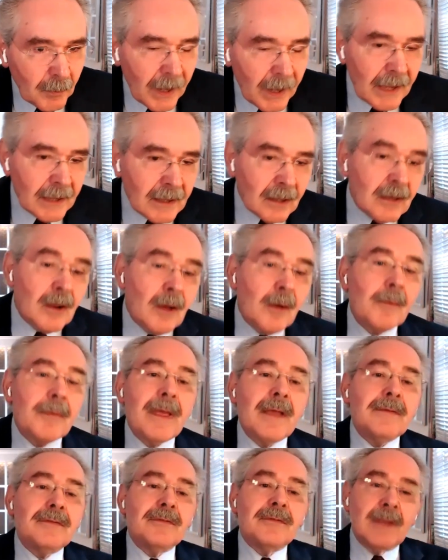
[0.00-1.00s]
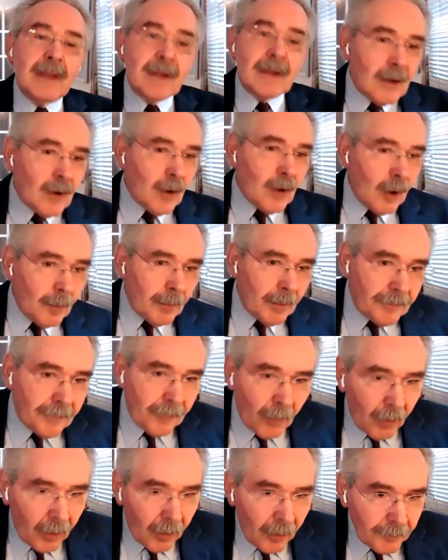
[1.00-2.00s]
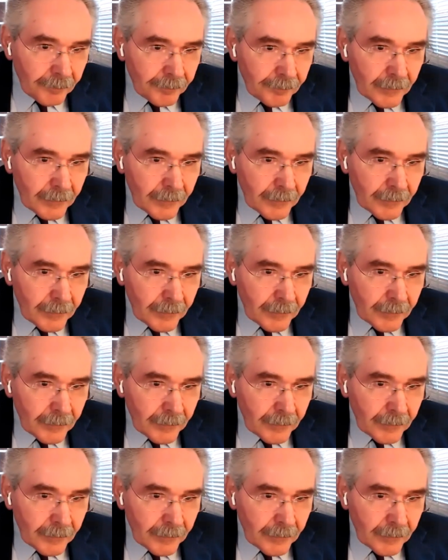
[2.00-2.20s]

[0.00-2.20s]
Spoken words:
where, they've seen it all before.